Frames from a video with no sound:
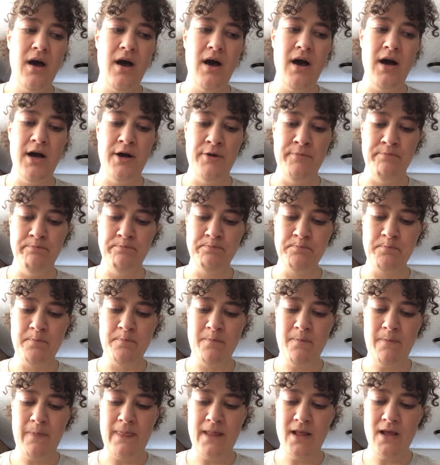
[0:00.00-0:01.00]

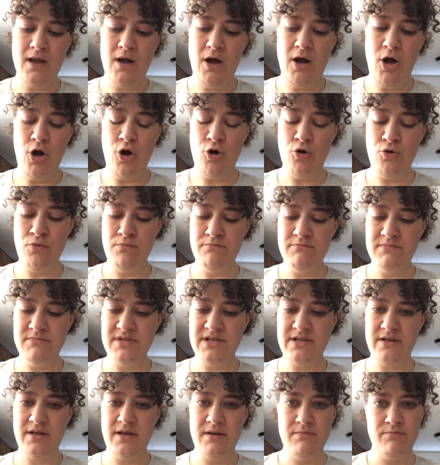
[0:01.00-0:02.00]
Home
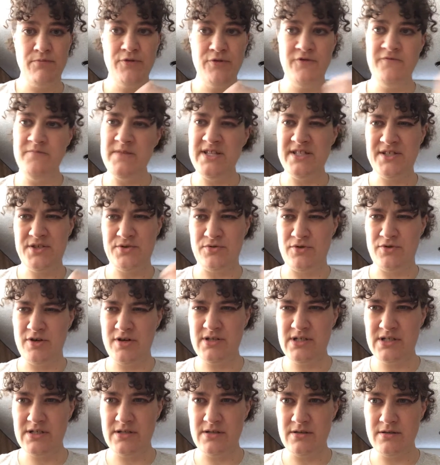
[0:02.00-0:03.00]
improvement
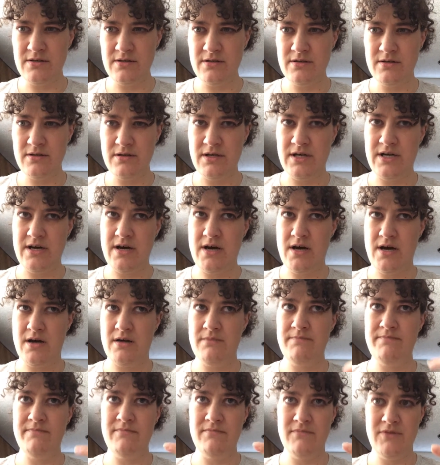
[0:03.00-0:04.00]
stores,
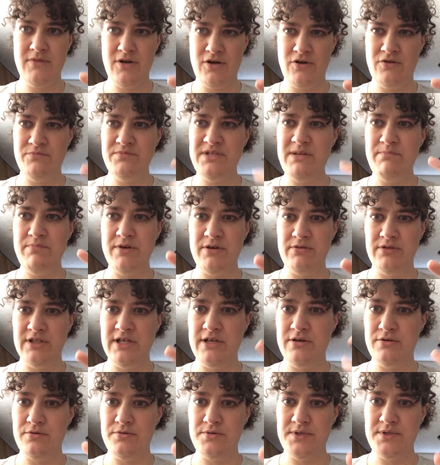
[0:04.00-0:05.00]
Home Depot,
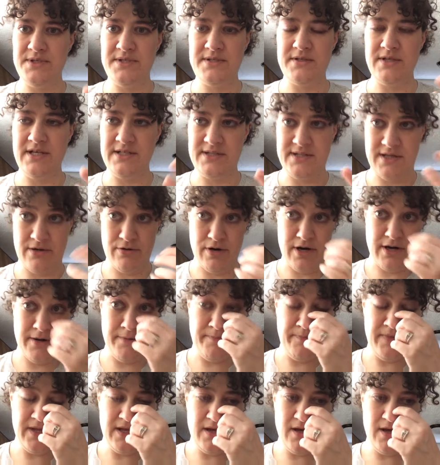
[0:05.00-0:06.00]
Lowe's,
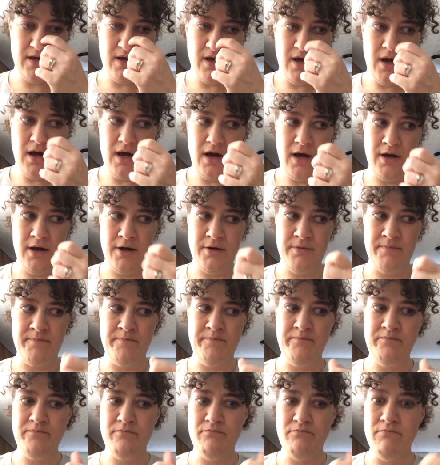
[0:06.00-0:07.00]
etc.,
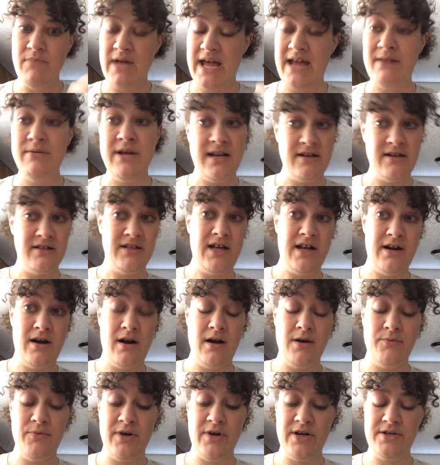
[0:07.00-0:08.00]
and a lot of
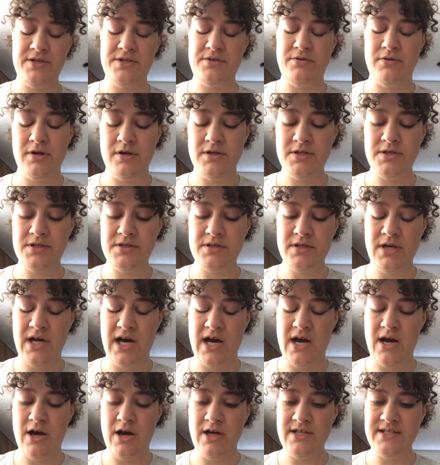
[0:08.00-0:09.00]
hardware stores
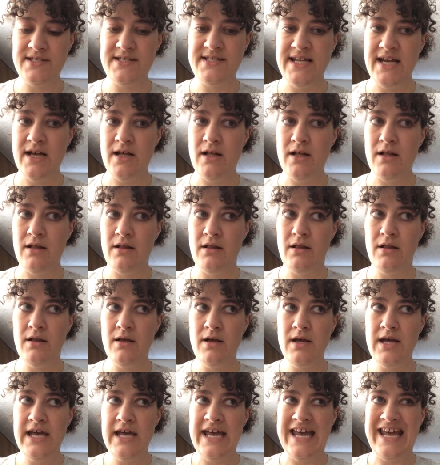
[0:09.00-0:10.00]
sell
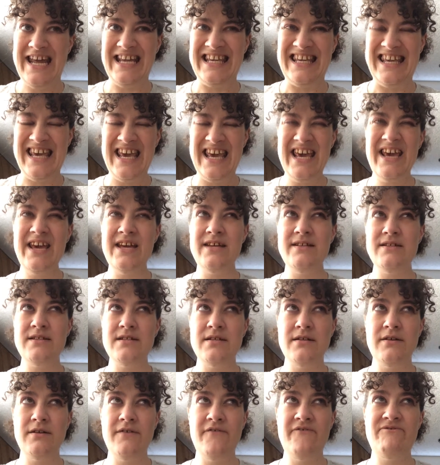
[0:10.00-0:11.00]
a
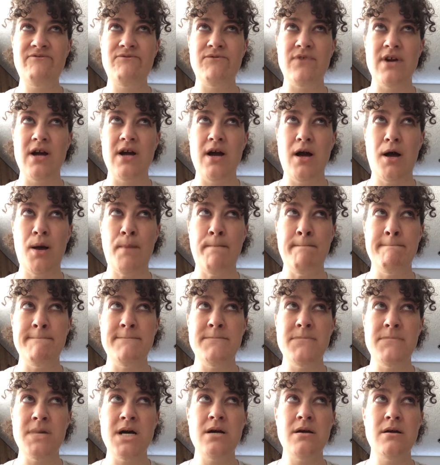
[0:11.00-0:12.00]
kit
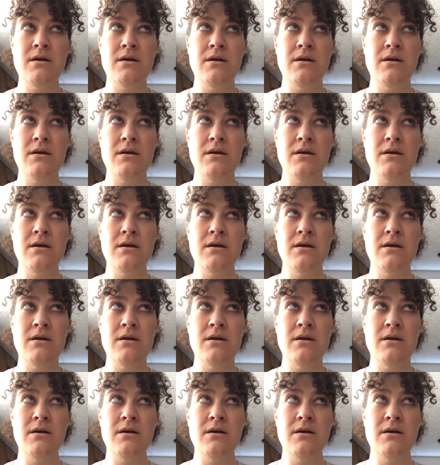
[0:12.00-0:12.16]
from,